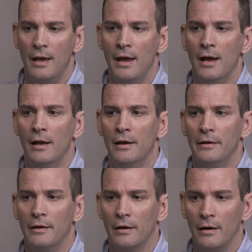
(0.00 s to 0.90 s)

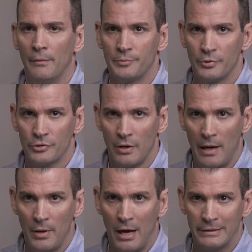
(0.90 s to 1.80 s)
And uh, I was
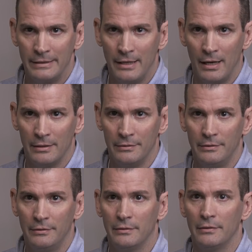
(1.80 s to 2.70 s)
prescribed OxyContin
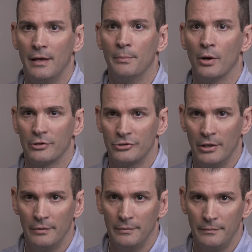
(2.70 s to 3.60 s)
and
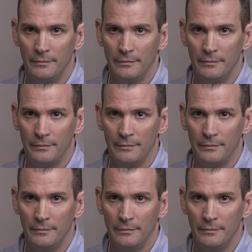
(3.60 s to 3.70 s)
Percocet.